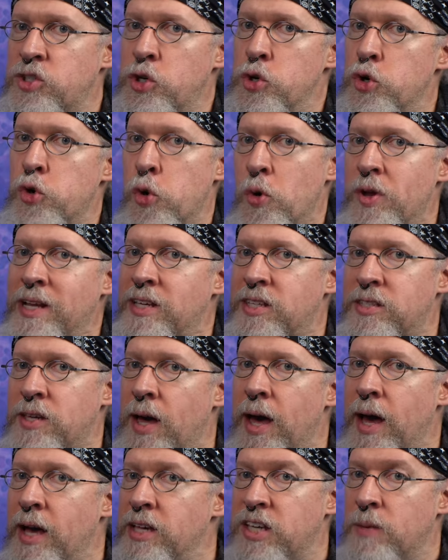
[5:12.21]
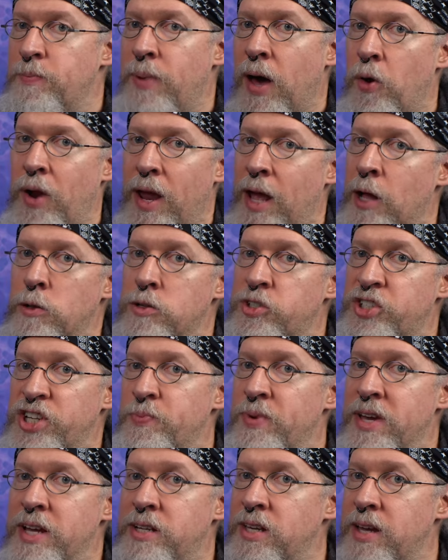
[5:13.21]
to criticize about
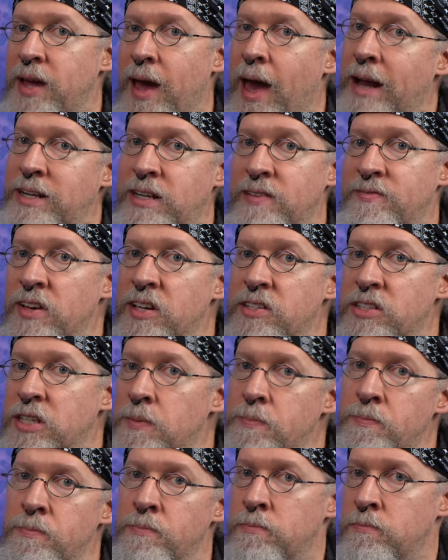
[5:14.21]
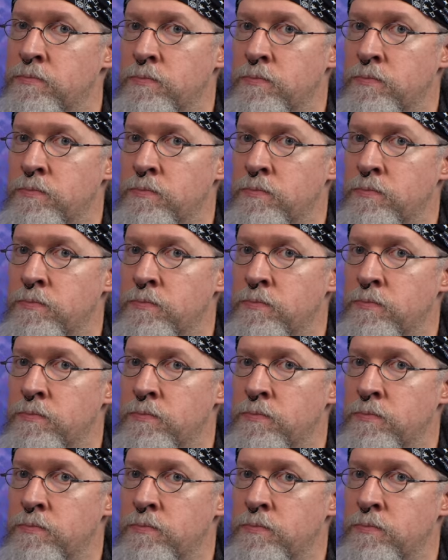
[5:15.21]
LGBT activism?